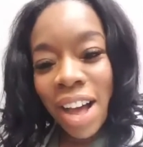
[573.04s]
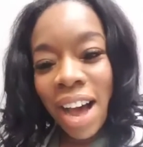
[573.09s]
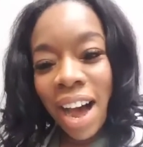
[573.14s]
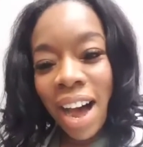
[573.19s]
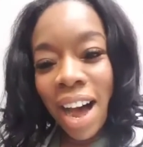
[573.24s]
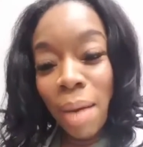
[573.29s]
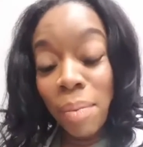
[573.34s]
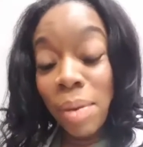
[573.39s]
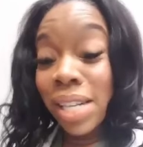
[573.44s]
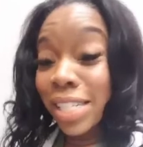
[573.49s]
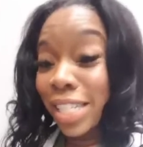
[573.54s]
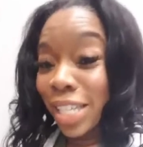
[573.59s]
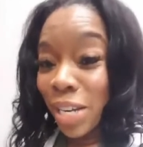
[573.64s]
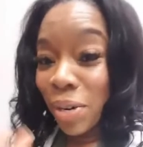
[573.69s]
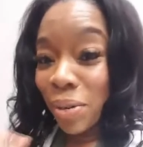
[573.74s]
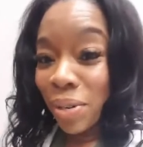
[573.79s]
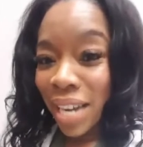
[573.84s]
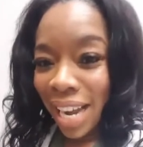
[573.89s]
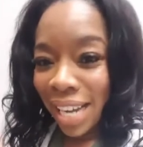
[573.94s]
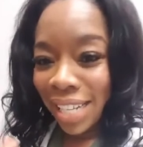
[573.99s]

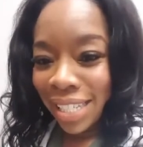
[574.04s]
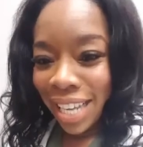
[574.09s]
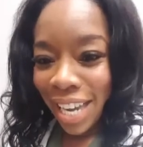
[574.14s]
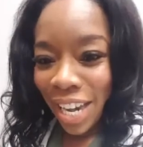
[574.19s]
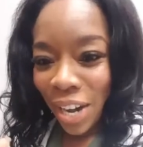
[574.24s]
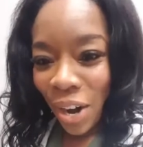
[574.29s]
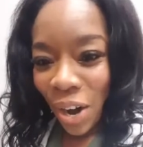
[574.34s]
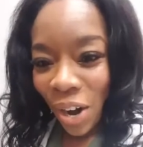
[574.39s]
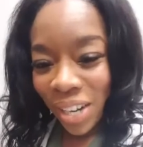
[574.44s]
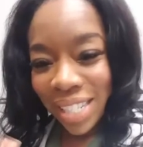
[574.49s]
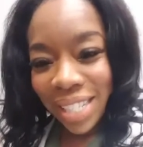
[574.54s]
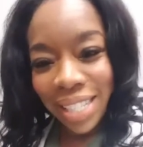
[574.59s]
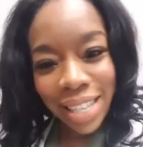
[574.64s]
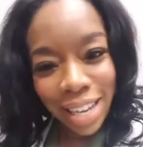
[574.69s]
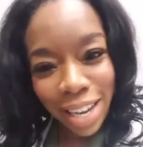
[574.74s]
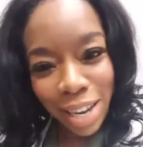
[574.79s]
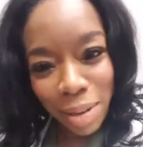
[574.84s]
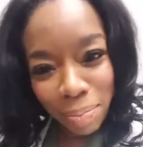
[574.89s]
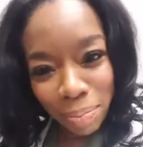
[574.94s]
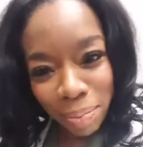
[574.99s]
Until next ER
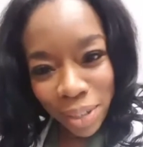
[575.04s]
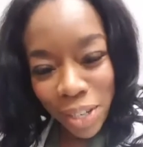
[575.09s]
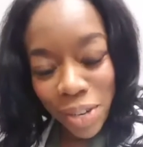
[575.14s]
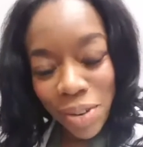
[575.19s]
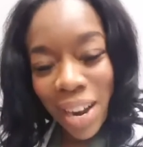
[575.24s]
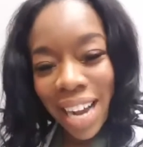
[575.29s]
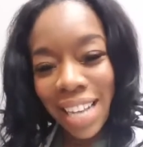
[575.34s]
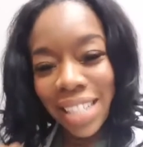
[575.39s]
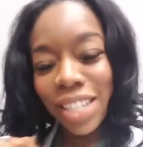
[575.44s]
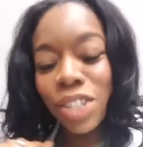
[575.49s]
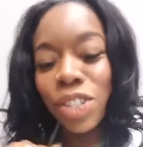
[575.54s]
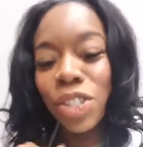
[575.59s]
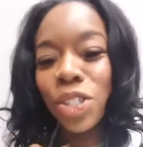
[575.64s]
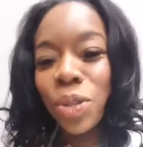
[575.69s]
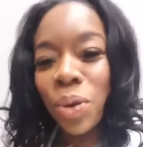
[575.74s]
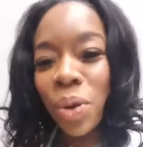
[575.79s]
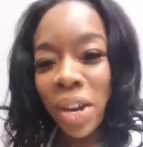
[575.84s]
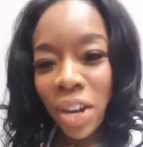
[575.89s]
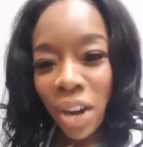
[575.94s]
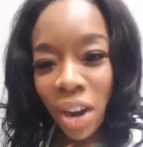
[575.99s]
tip, you guys
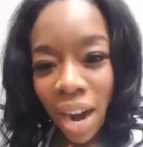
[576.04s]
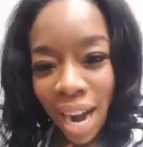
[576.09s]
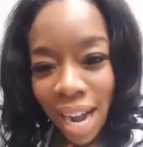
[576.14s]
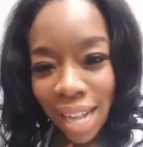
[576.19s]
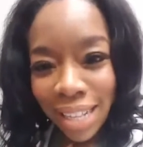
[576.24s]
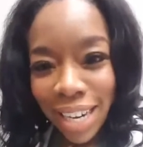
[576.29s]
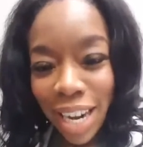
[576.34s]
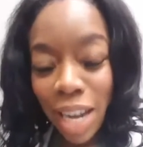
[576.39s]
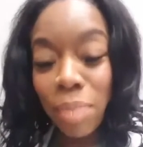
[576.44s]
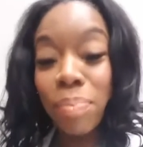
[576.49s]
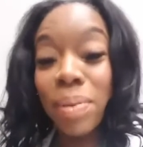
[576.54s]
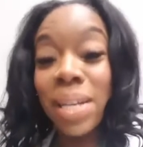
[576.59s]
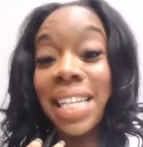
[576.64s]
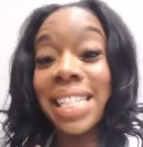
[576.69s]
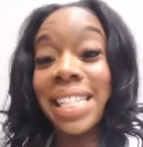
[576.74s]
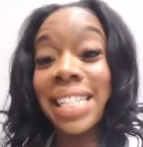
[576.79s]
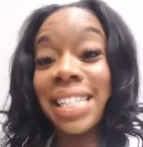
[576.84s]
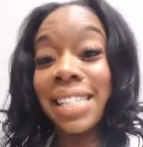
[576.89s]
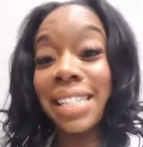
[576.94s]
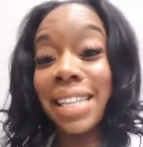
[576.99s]
enjoy your holiday. Be
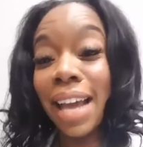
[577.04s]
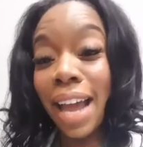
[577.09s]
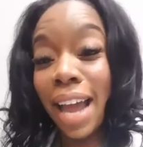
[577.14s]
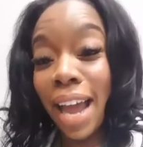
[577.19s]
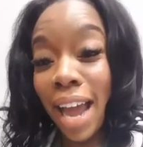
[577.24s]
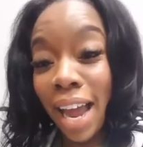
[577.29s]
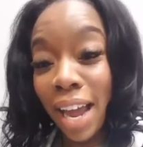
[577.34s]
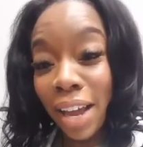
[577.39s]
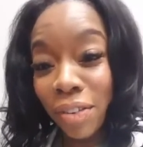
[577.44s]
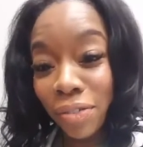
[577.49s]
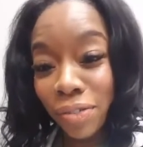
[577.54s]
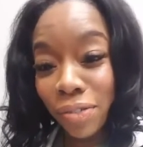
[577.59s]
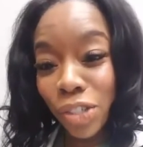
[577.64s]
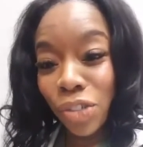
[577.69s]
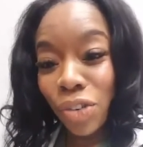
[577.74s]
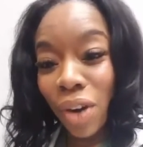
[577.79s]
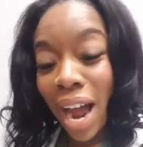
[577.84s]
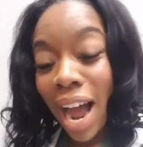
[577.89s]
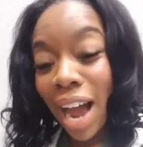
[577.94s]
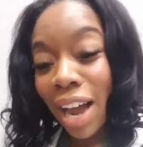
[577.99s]
safe,
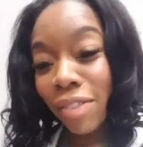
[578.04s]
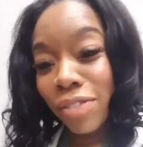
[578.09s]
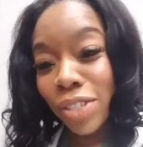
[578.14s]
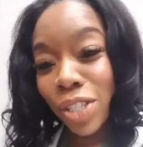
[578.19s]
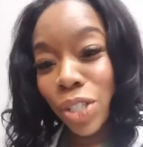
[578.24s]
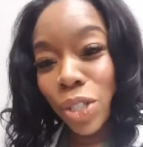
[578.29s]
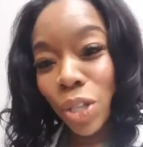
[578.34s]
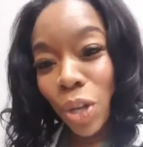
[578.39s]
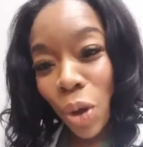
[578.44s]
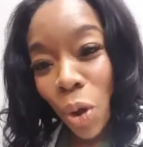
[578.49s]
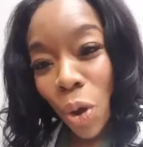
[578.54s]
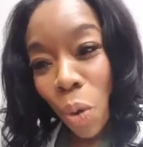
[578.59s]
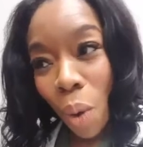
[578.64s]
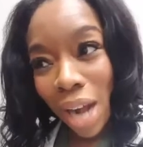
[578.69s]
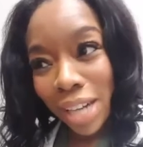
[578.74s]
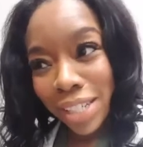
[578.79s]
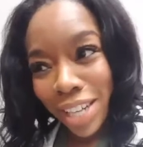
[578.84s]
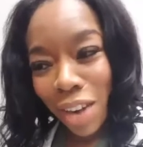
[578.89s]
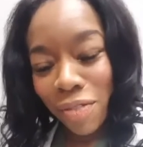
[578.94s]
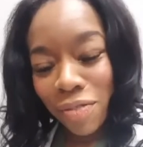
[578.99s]
drive slow,
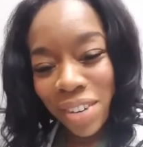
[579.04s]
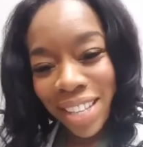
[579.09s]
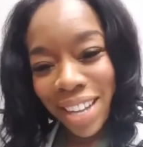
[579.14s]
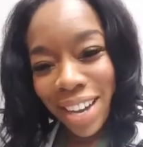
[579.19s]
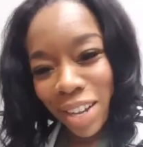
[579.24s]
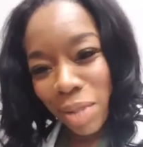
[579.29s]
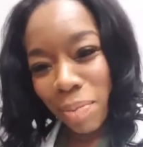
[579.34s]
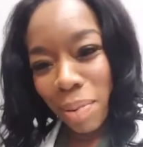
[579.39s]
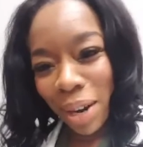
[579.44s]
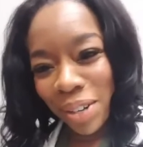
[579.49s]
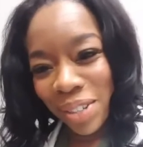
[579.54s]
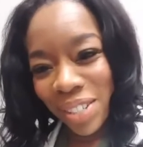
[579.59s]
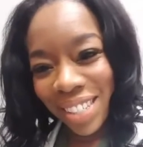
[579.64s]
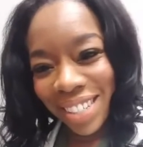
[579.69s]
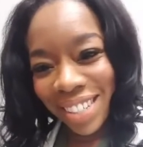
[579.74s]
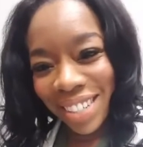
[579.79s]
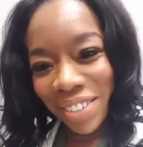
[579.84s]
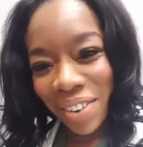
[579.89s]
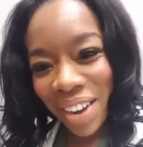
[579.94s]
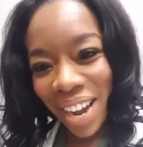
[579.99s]
watch out for the other
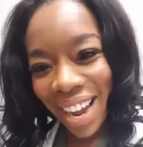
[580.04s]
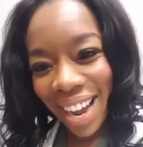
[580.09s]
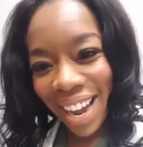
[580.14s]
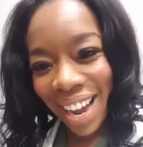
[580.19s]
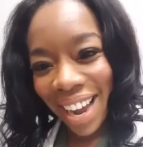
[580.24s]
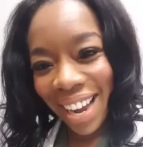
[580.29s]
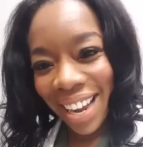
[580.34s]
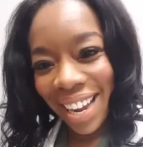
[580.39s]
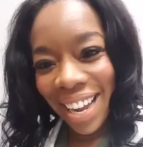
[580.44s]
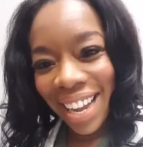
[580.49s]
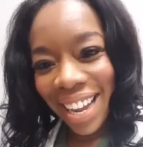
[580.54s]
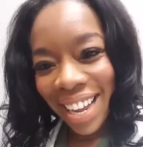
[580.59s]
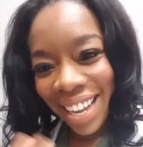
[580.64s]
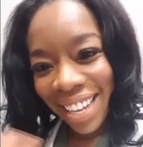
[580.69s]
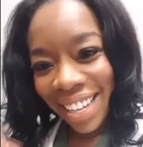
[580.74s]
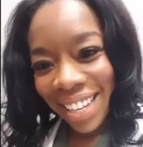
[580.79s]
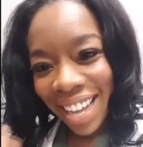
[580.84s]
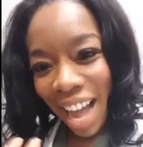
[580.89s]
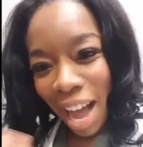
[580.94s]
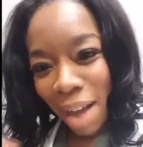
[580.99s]
person, okay?
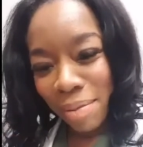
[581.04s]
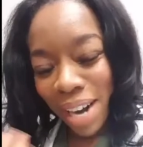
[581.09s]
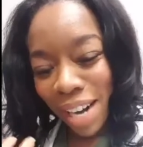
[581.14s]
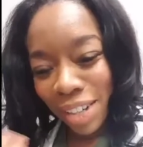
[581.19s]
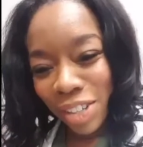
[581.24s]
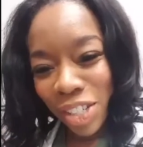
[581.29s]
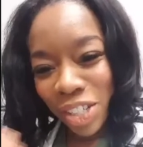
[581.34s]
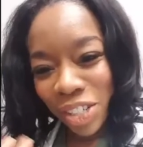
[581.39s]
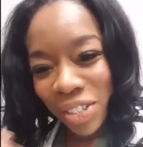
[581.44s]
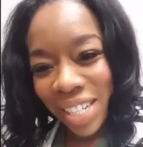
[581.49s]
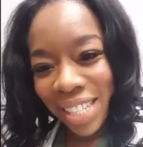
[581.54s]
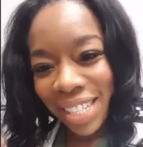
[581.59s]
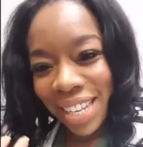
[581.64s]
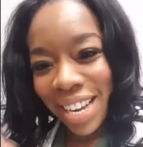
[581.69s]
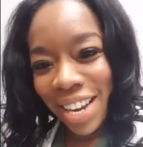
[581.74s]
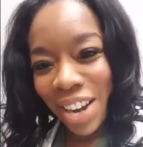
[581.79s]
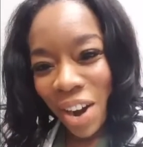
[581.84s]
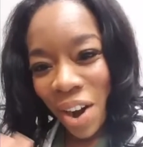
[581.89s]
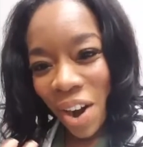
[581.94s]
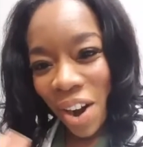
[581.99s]
I'm Dr.
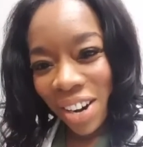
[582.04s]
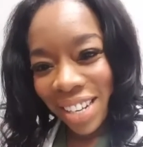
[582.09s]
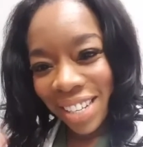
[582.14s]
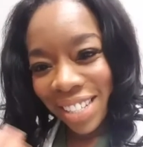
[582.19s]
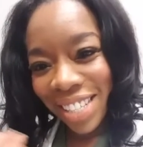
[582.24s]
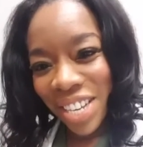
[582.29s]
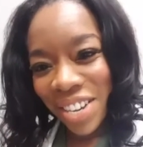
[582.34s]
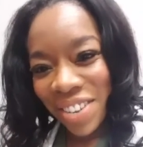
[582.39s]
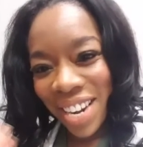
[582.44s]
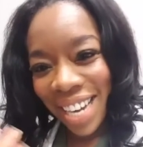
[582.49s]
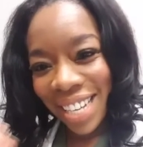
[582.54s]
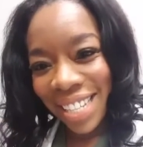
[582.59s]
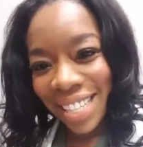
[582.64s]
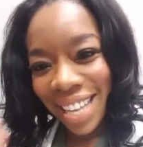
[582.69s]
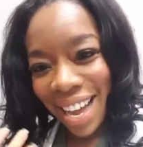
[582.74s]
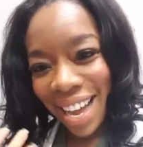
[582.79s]
Jerisa ER. See you next